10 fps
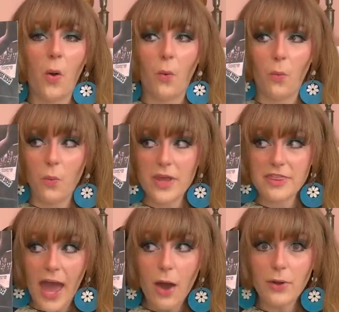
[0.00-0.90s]

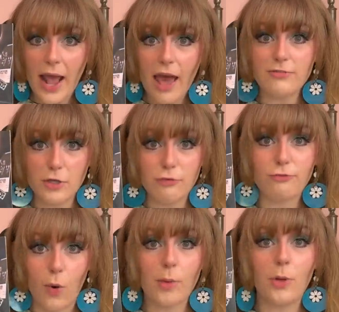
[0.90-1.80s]
without having a
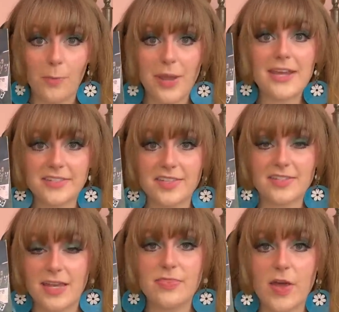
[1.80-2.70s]
formal
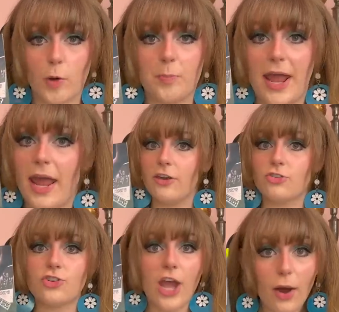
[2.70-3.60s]
bassist in their band.
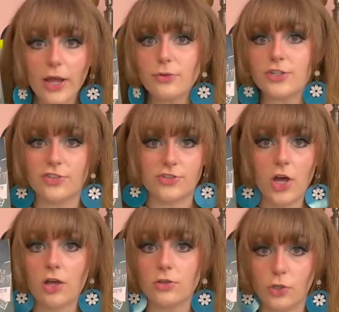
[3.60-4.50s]
Shout out to
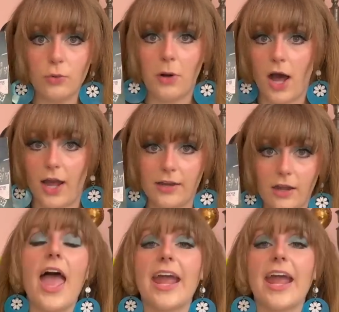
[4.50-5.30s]
Doug Lubahn.